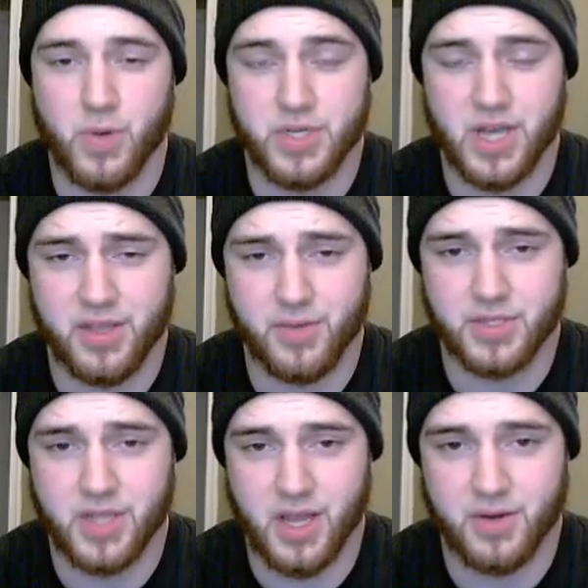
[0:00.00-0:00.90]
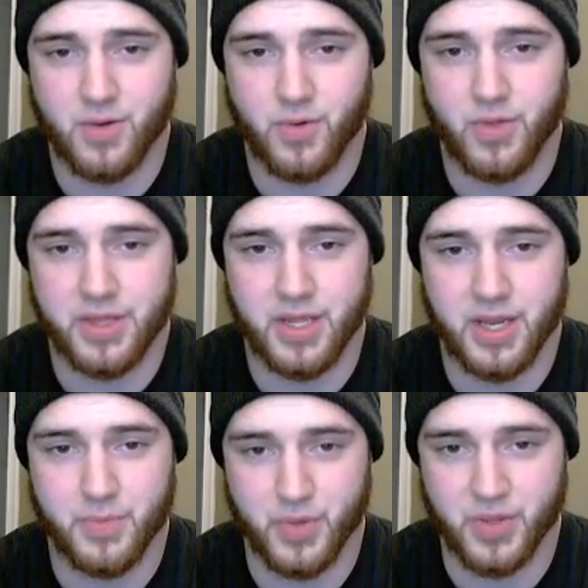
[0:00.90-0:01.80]
Which I think was kind of cool that
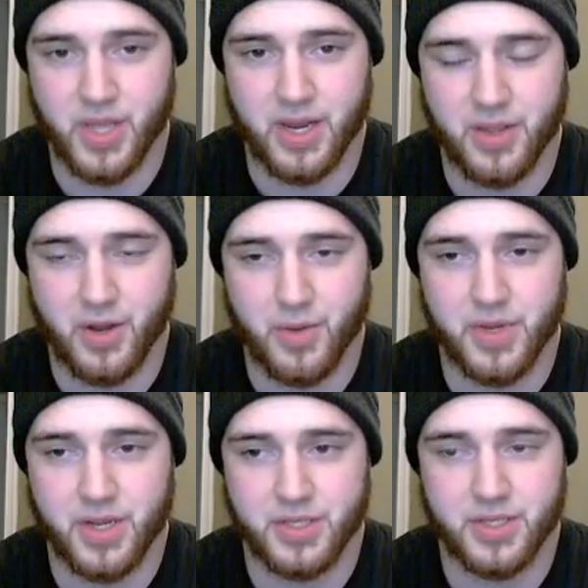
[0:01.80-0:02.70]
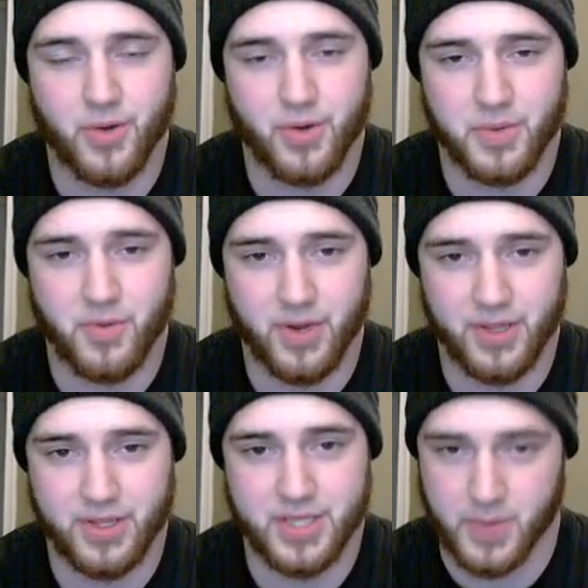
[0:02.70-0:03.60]
they put that in there, because you don't want to be
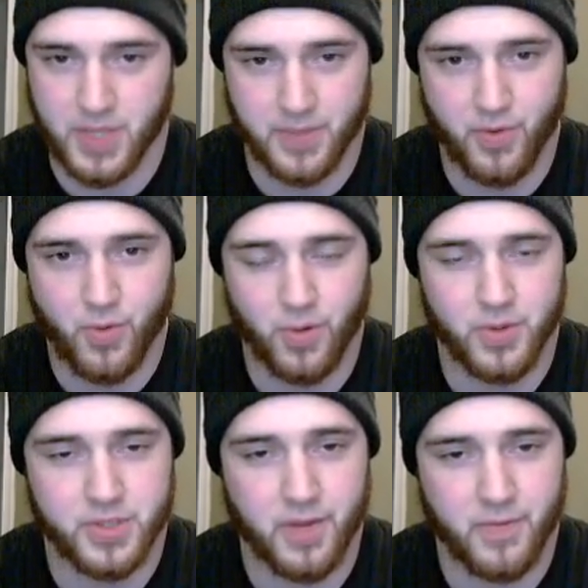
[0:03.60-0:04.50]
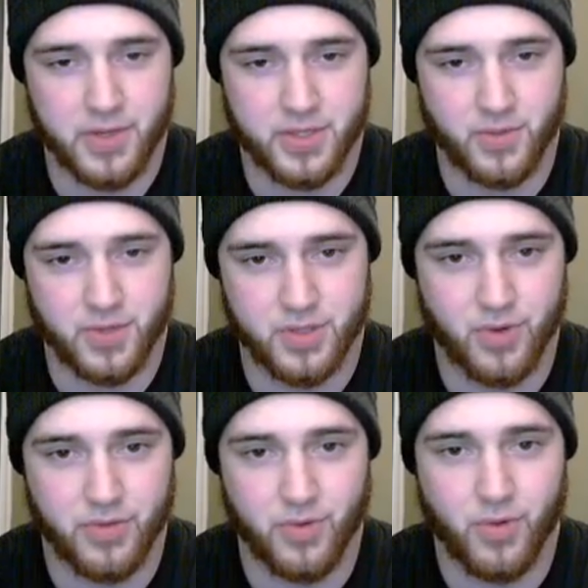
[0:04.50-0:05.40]
reading the same type of horror sci-fi stories
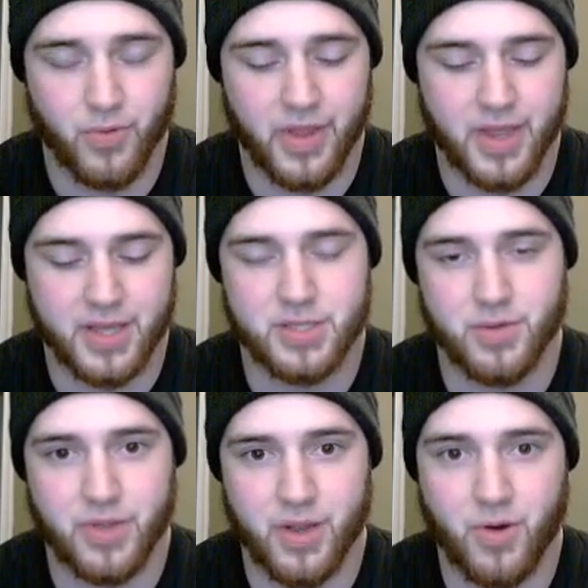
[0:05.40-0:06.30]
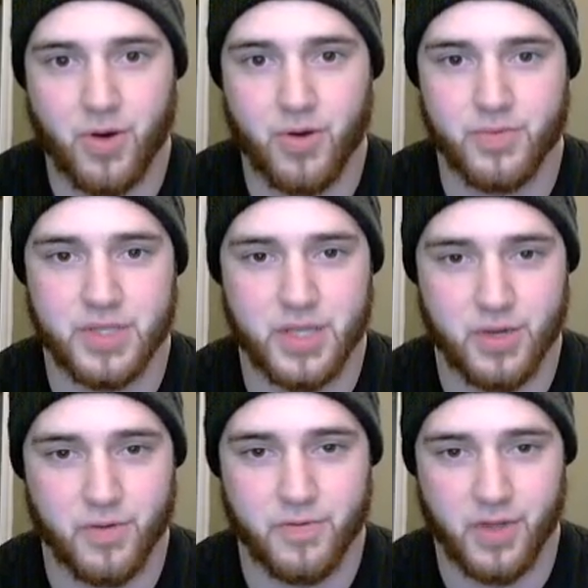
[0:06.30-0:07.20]
throughout the whole thing, so they all
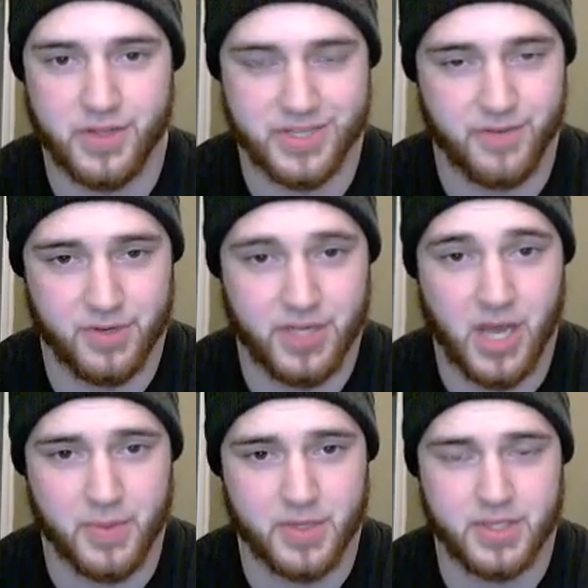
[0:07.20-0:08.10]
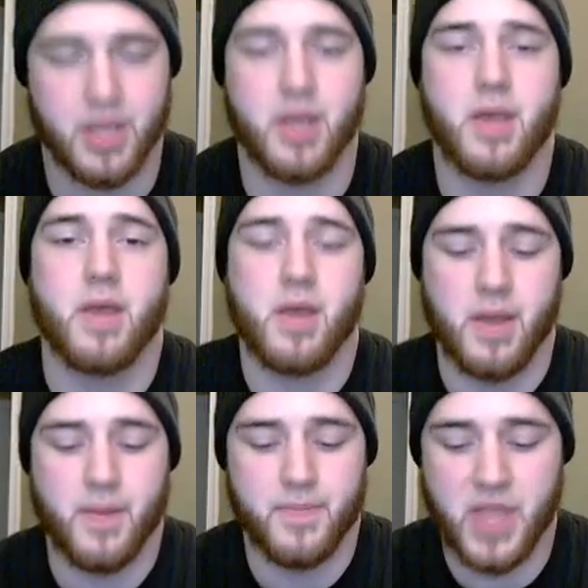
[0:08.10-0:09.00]
deal with lots of different topics.
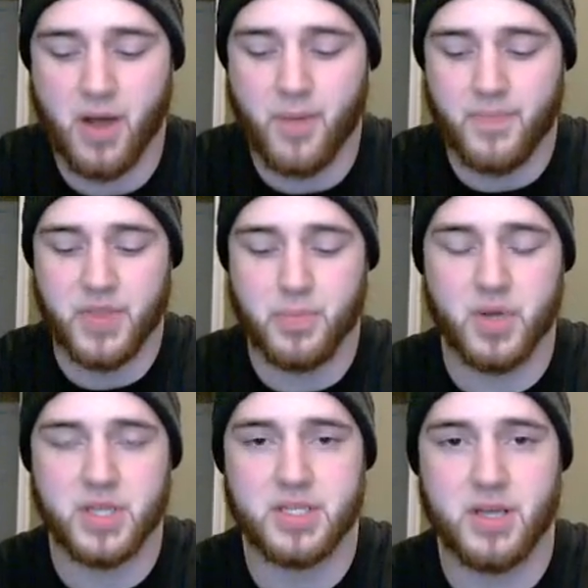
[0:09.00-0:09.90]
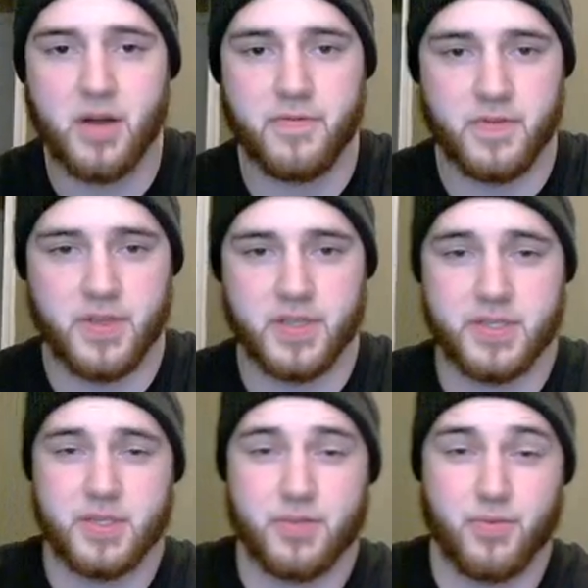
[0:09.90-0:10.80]
Now, the book itself
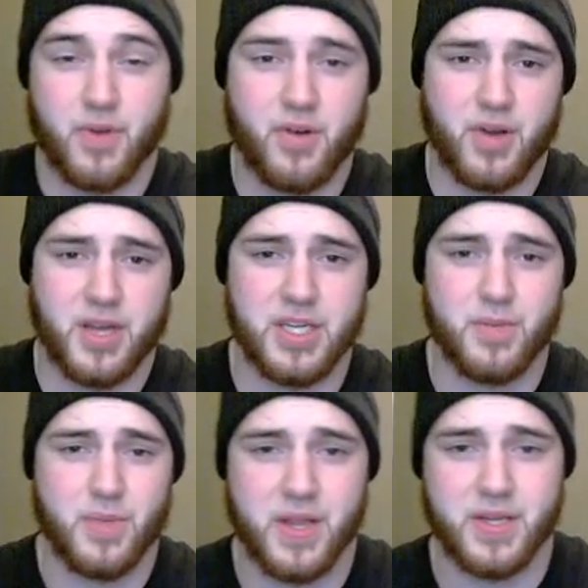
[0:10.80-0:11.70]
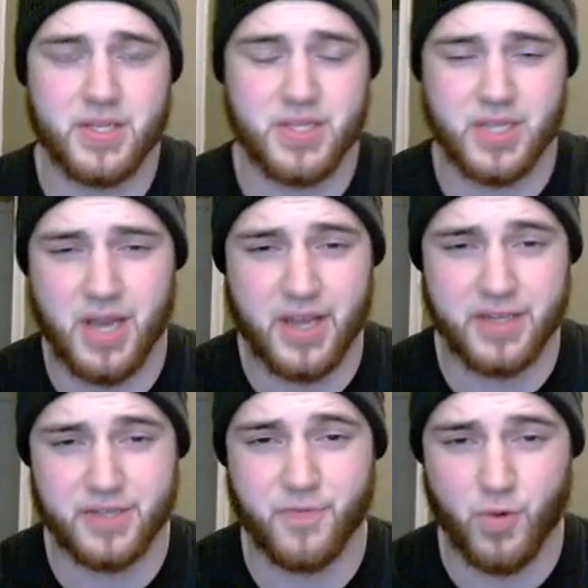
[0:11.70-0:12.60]
is 319 pages and it
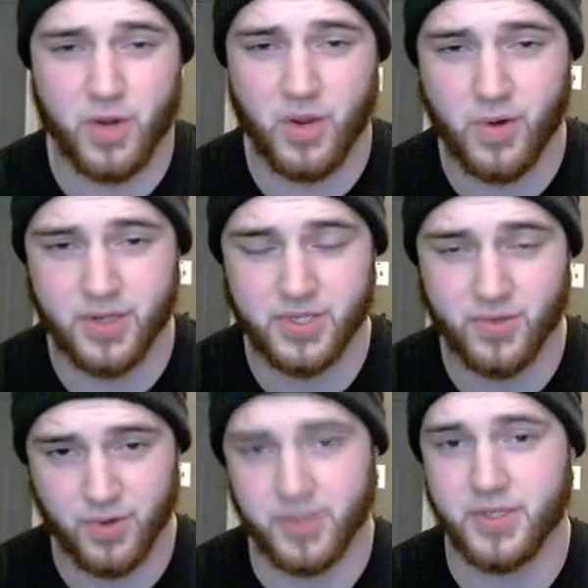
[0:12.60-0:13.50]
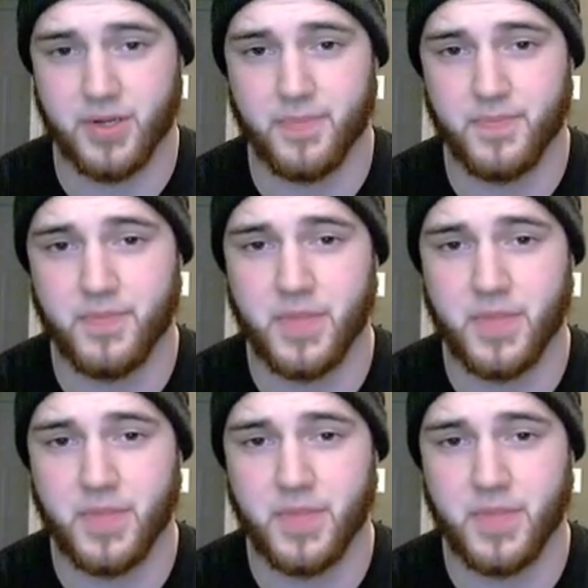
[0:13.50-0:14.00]
has 41 stories in it.